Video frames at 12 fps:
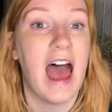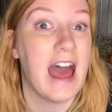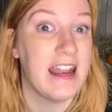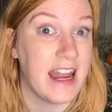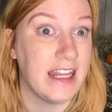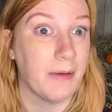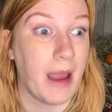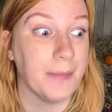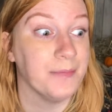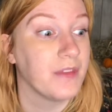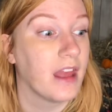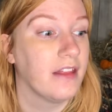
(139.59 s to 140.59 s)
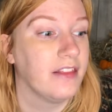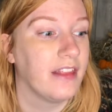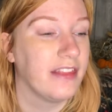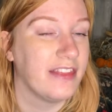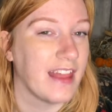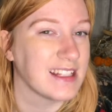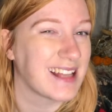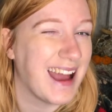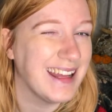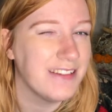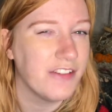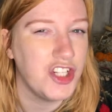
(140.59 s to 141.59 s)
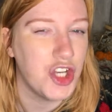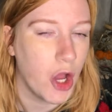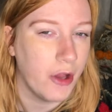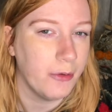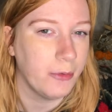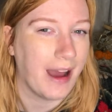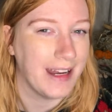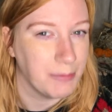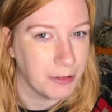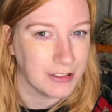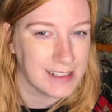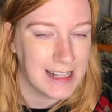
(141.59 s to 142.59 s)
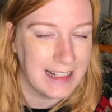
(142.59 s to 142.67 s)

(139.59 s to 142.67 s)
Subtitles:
And anyway, there's kind of a no animals